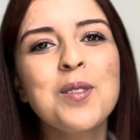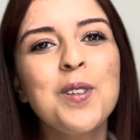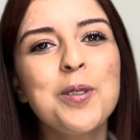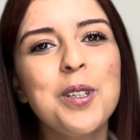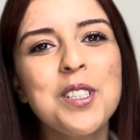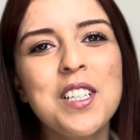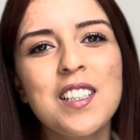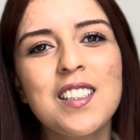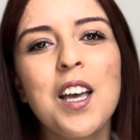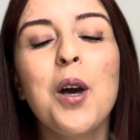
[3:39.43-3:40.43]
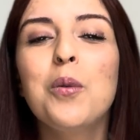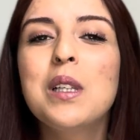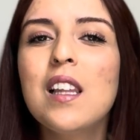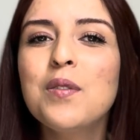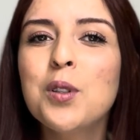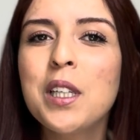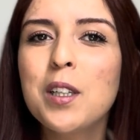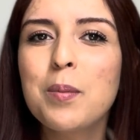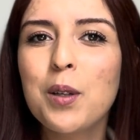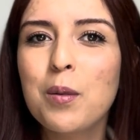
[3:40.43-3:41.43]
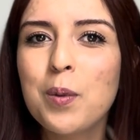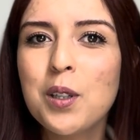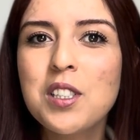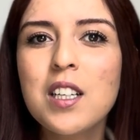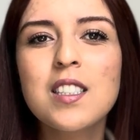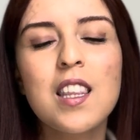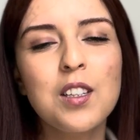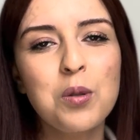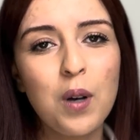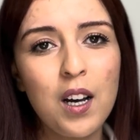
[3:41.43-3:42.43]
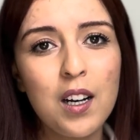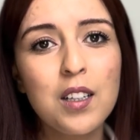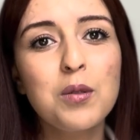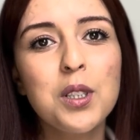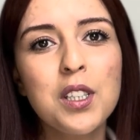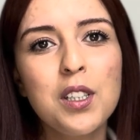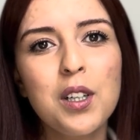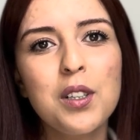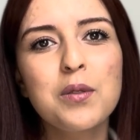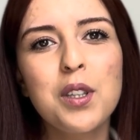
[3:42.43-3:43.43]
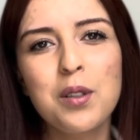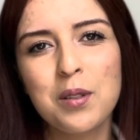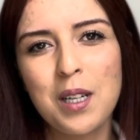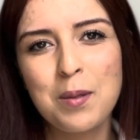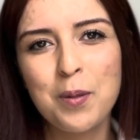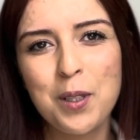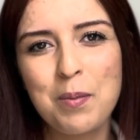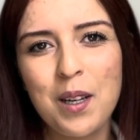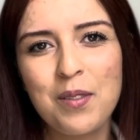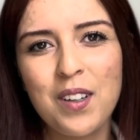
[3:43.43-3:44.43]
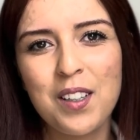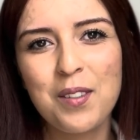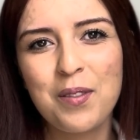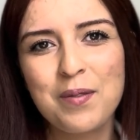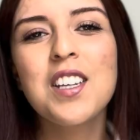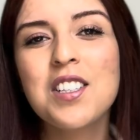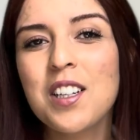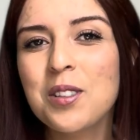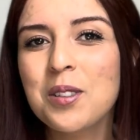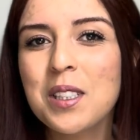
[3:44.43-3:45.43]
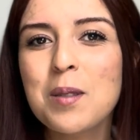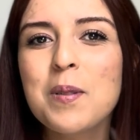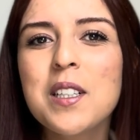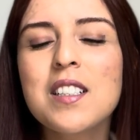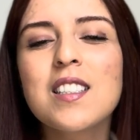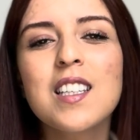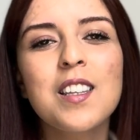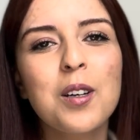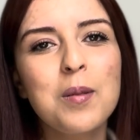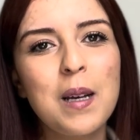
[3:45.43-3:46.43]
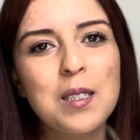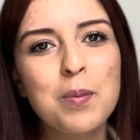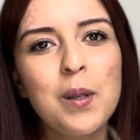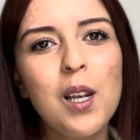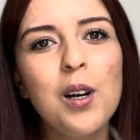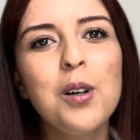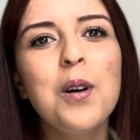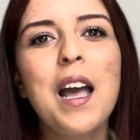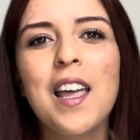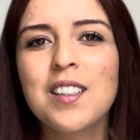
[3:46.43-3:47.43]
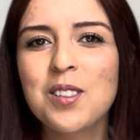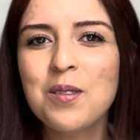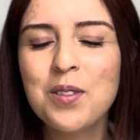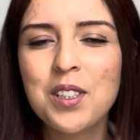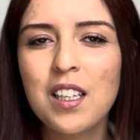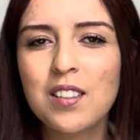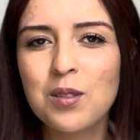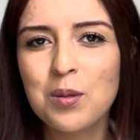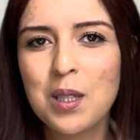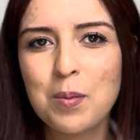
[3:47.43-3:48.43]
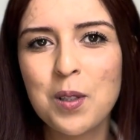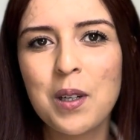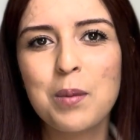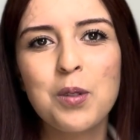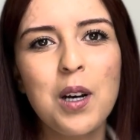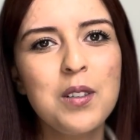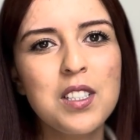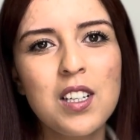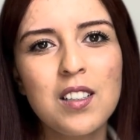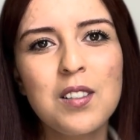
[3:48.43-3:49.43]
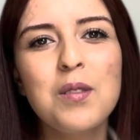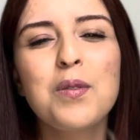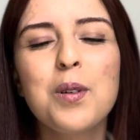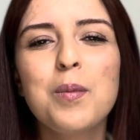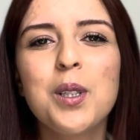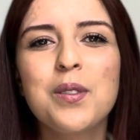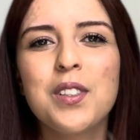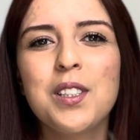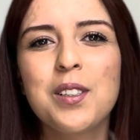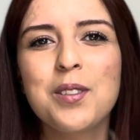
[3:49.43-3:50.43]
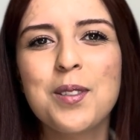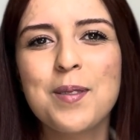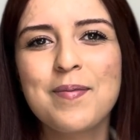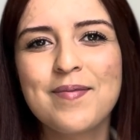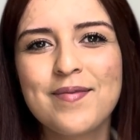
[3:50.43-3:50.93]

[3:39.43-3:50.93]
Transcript: for watching! We'd love to hear about the projects that you are working on with your Raspberry Pi five. Share your experience in the comments below and don't forget to subscribe to our channel for more videos.